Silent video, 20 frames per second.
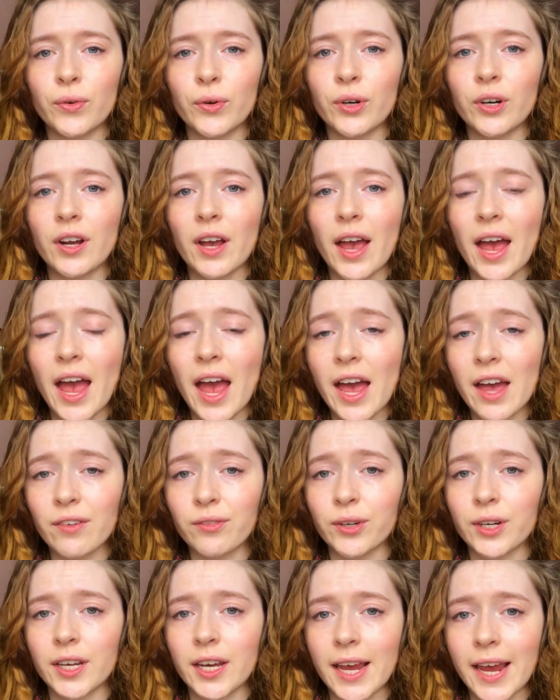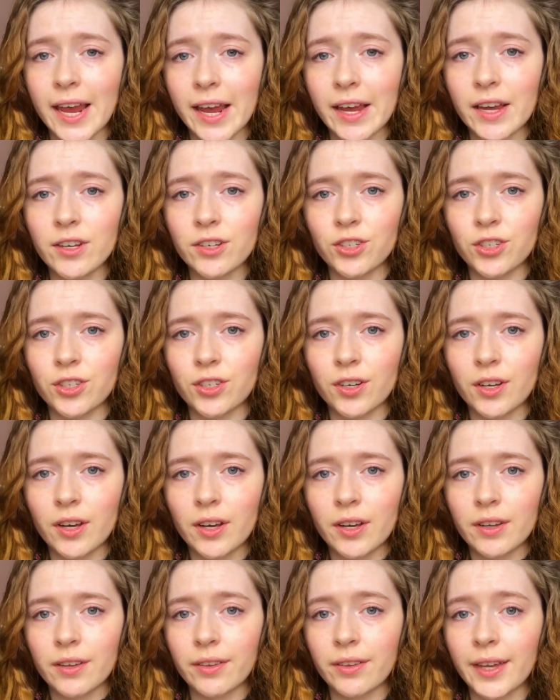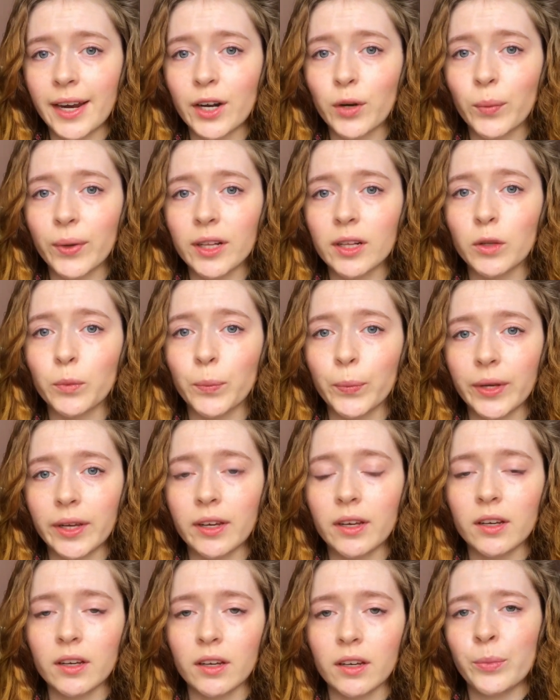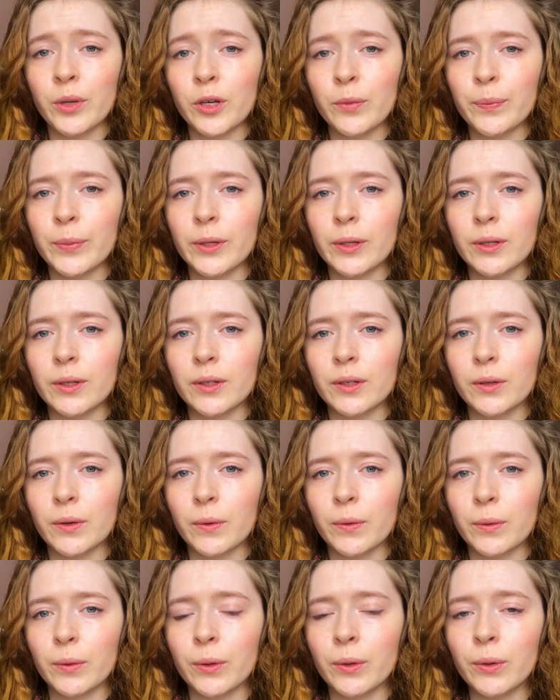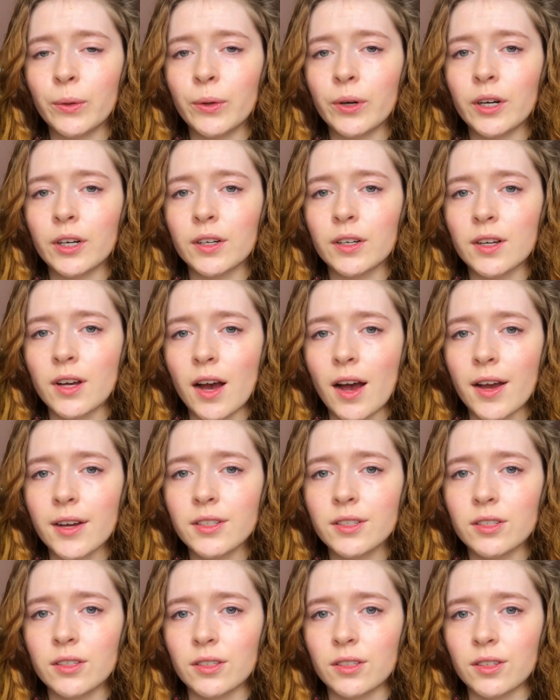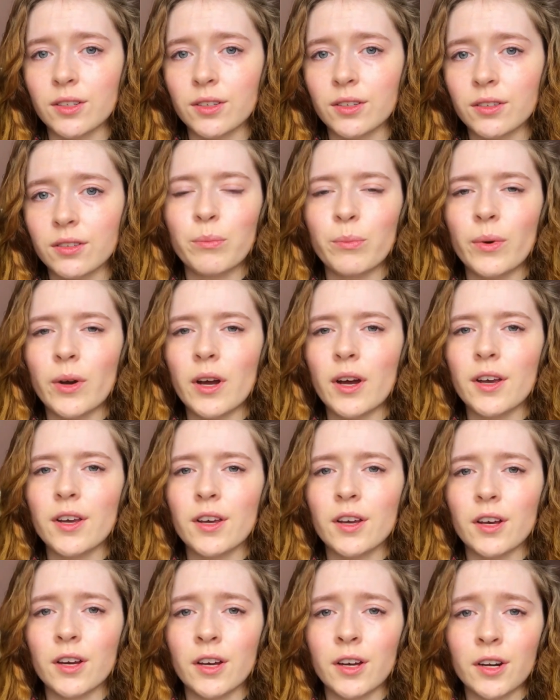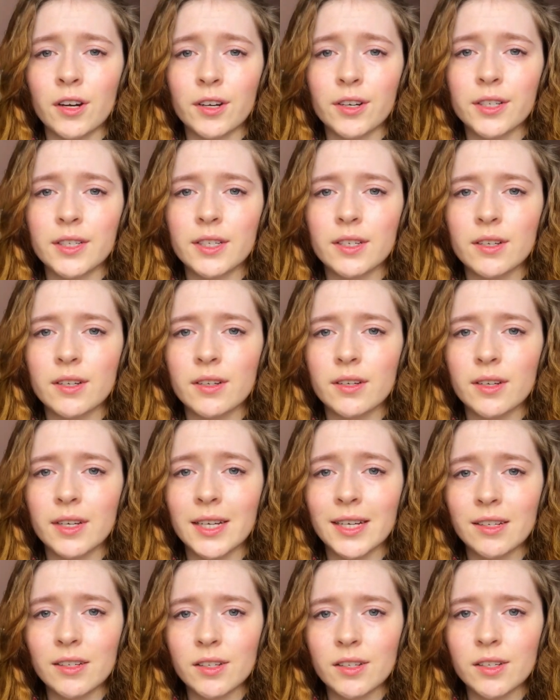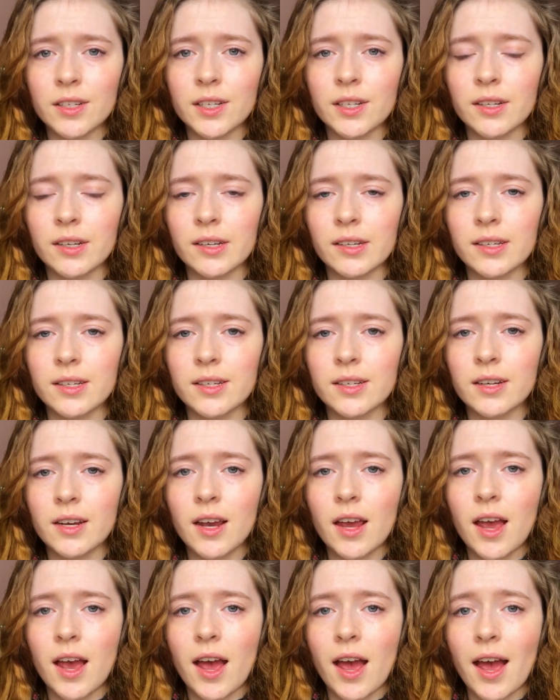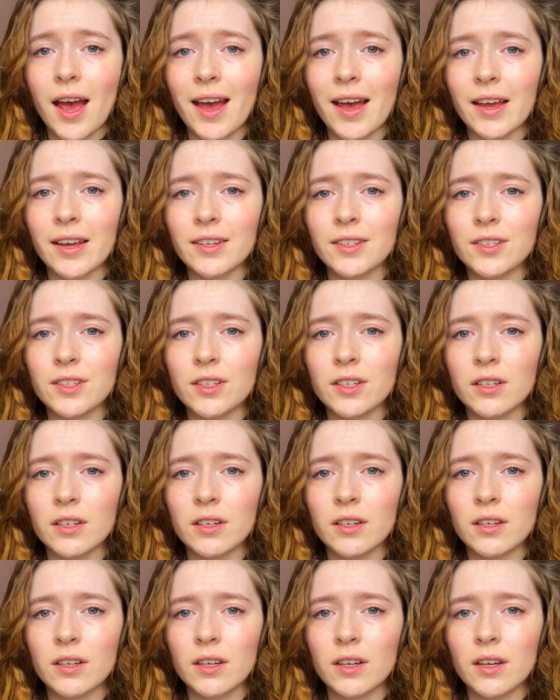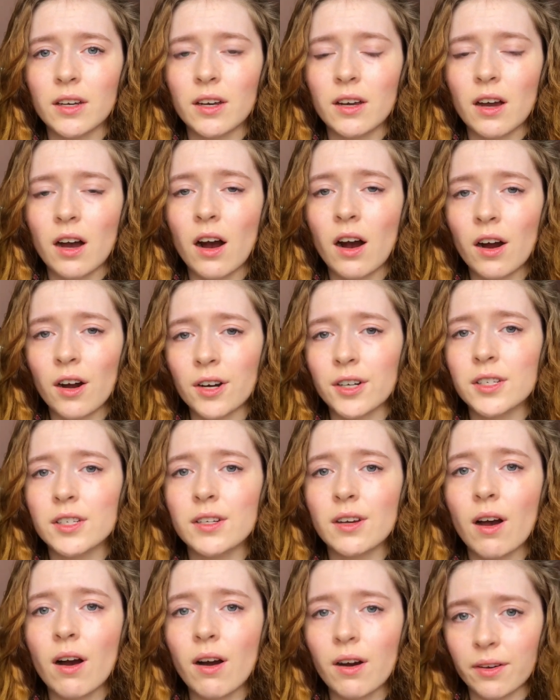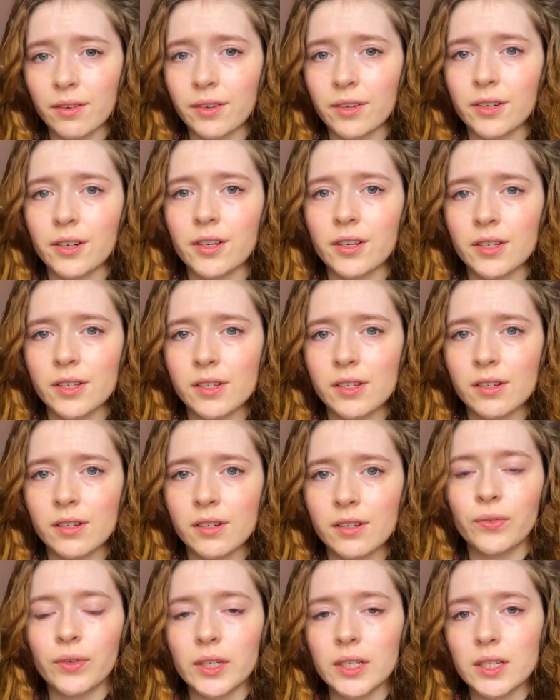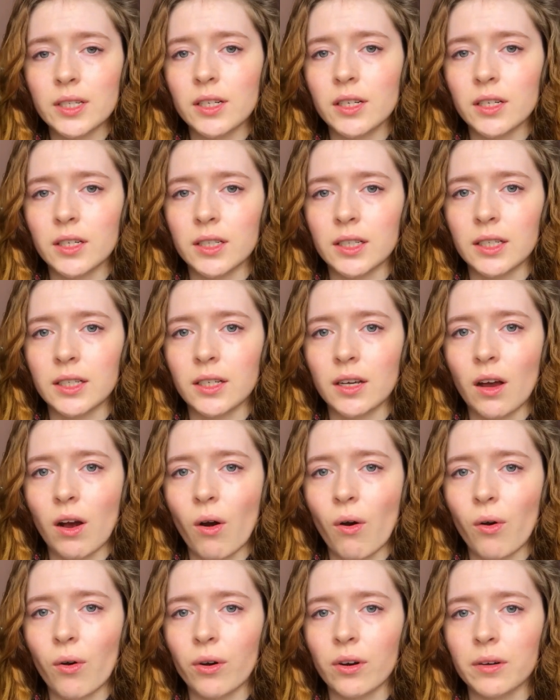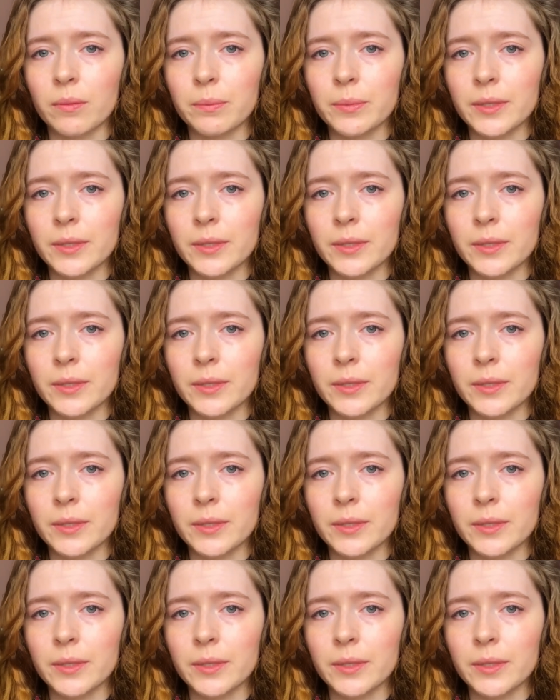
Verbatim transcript: for every age there will be people who are guided by hurt instinct and hurt others physically or